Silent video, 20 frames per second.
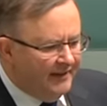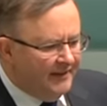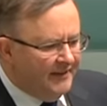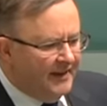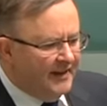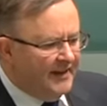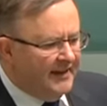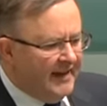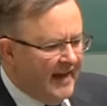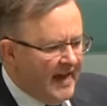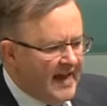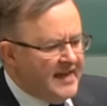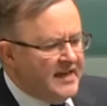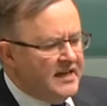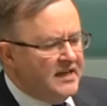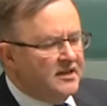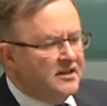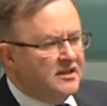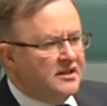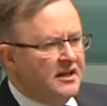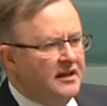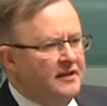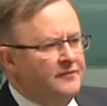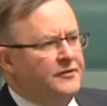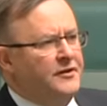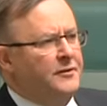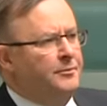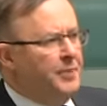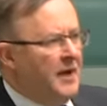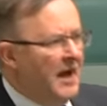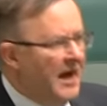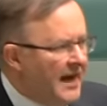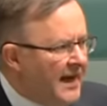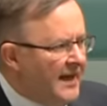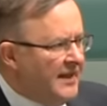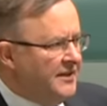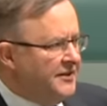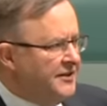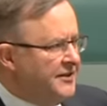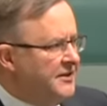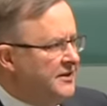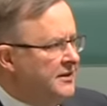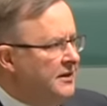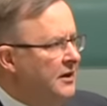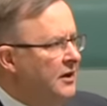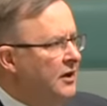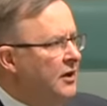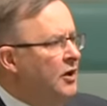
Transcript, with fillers: the gains of the past,